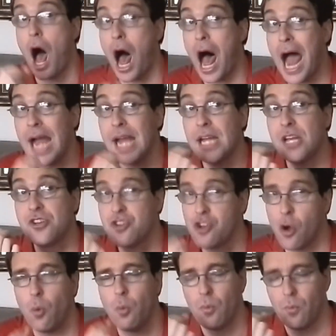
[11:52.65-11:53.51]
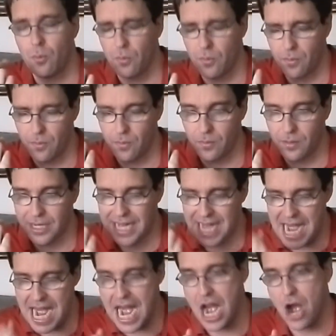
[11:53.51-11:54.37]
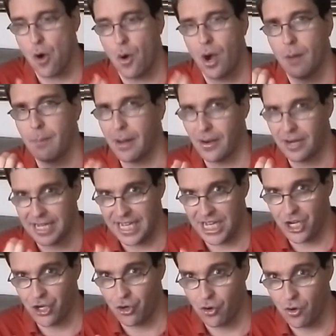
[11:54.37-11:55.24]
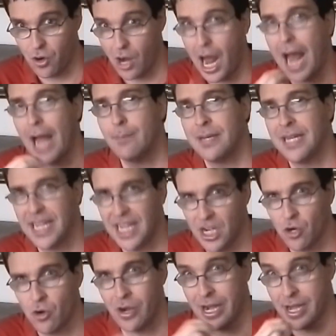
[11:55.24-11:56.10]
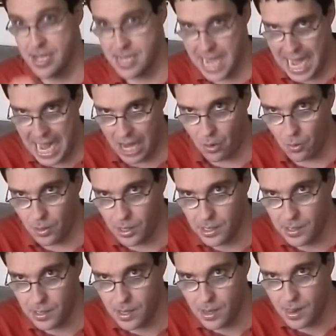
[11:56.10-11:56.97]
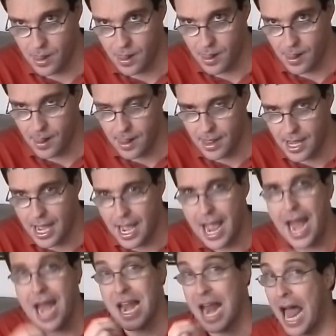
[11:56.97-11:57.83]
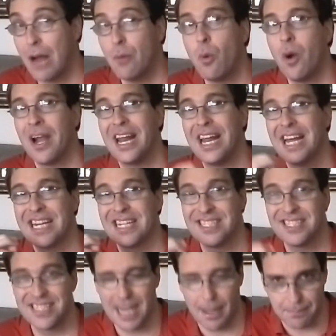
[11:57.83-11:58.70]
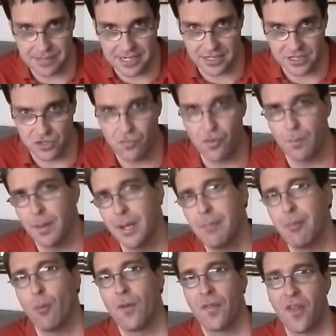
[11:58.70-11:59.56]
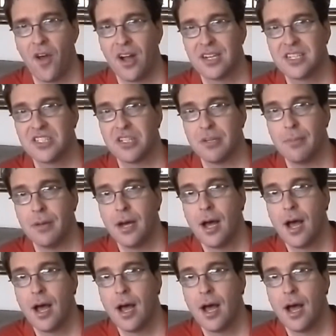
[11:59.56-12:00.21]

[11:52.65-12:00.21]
I don't care about a cure. I'm here and now. And I want acceptance for people with autism.